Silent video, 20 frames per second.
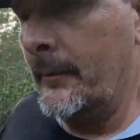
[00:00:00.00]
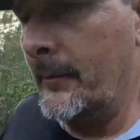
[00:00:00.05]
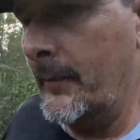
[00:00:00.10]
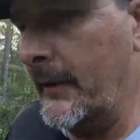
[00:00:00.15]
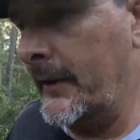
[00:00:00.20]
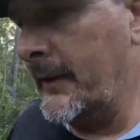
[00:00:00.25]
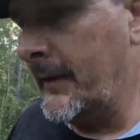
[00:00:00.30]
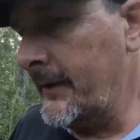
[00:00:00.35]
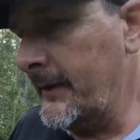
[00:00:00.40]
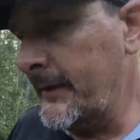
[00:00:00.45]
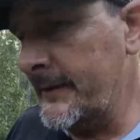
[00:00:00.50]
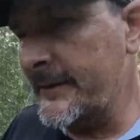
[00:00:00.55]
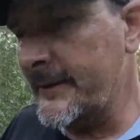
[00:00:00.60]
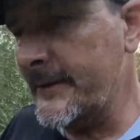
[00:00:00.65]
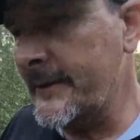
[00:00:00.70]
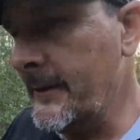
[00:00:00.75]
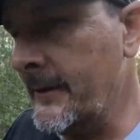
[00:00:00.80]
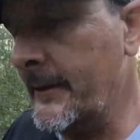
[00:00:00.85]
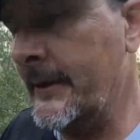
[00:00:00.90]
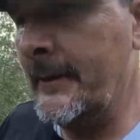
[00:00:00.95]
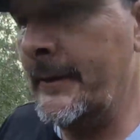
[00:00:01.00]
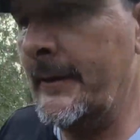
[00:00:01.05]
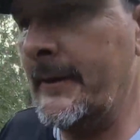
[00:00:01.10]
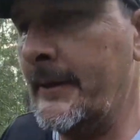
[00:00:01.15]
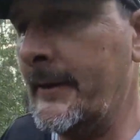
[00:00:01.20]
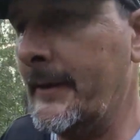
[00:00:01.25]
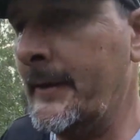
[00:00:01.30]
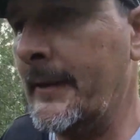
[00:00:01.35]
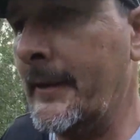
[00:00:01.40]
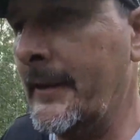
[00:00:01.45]
because
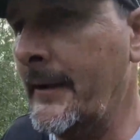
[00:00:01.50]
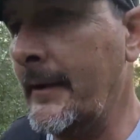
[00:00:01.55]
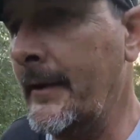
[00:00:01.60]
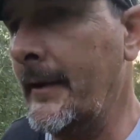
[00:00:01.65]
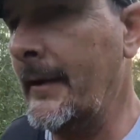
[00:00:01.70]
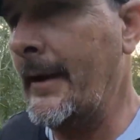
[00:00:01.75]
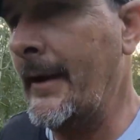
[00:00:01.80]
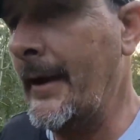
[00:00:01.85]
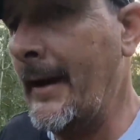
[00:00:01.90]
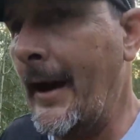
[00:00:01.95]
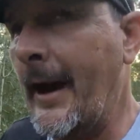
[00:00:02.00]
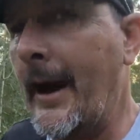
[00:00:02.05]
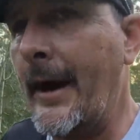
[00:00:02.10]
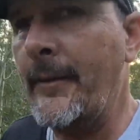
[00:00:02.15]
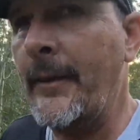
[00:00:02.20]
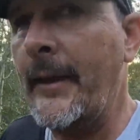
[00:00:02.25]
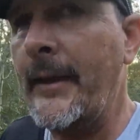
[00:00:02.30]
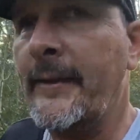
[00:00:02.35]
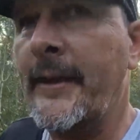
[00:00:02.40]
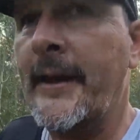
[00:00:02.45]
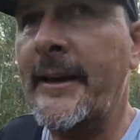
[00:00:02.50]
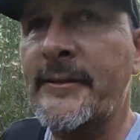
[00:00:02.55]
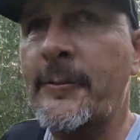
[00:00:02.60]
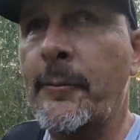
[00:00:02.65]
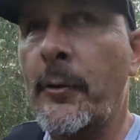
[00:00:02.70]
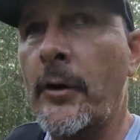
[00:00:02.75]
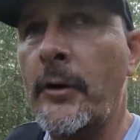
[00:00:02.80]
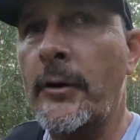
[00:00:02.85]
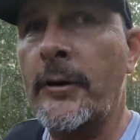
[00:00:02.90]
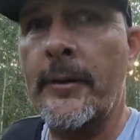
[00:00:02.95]
I think that's
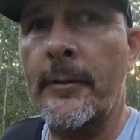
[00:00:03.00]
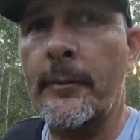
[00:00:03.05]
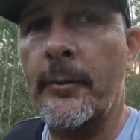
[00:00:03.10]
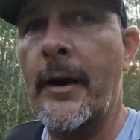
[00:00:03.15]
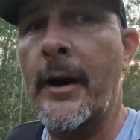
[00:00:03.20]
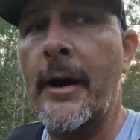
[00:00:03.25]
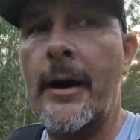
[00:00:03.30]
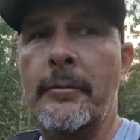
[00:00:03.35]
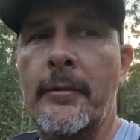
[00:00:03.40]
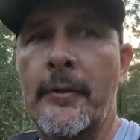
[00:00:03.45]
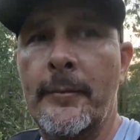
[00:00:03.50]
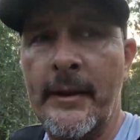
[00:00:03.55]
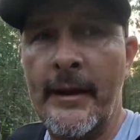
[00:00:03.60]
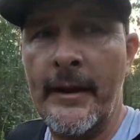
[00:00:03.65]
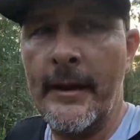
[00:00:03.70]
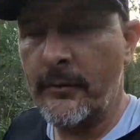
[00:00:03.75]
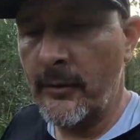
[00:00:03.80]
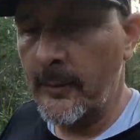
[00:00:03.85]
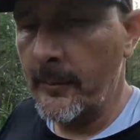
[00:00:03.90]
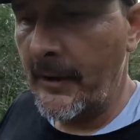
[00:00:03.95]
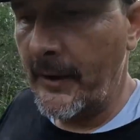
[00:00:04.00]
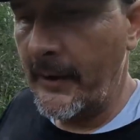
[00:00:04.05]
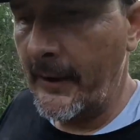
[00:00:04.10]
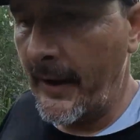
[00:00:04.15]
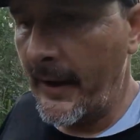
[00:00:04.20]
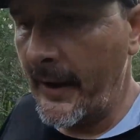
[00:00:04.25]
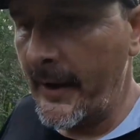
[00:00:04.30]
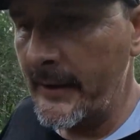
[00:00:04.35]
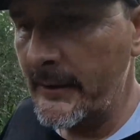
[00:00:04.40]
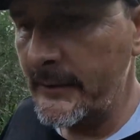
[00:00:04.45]
part of the problem that everybody
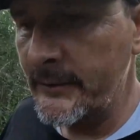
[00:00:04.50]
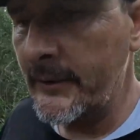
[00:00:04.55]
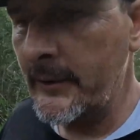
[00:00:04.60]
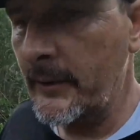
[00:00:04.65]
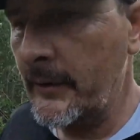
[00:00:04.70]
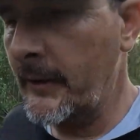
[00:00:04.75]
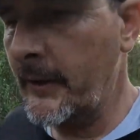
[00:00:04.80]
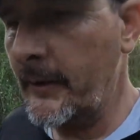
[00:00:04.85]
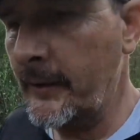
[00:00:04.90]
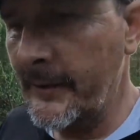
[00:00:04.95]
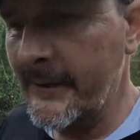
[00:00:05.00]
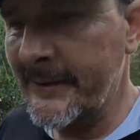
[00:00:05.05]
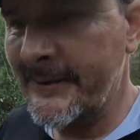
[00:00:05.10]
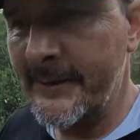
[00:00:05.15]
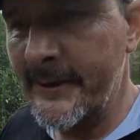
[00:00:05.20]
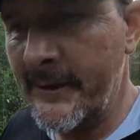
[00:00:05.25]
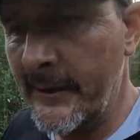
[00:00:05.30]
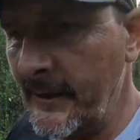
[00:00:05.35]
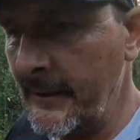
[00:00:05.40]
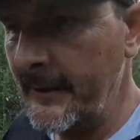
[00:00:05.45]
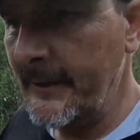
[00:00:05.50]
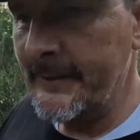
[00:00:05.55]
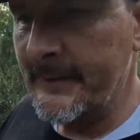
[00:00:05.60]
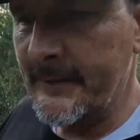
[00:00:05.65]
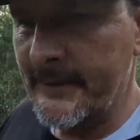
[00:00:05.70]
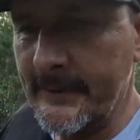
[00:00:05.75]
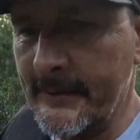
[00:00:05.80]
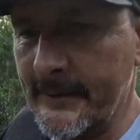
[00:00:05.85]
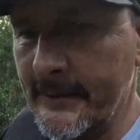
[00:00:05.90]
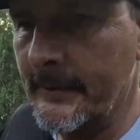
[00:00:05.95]
has. You look at the cities
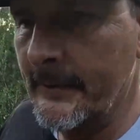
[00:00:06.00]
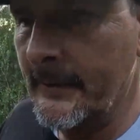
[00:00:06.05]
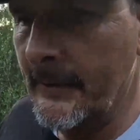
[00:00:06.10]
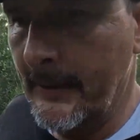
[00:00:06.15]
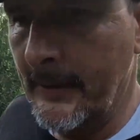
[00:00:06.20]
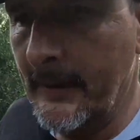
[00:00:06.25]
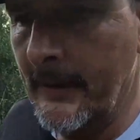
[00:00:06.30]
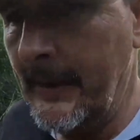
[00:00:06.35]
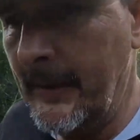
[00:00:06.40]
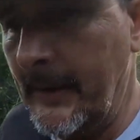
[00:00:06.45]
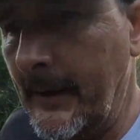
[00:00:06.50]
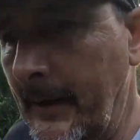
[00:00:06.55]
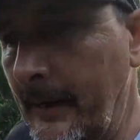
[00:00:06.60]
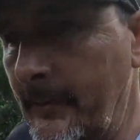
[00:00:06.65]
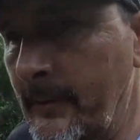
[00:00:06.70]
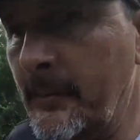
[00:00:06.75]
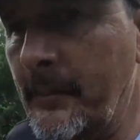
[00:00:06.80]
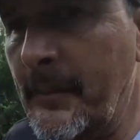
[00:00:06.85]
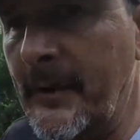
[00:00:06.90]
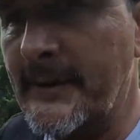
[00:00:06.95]
and even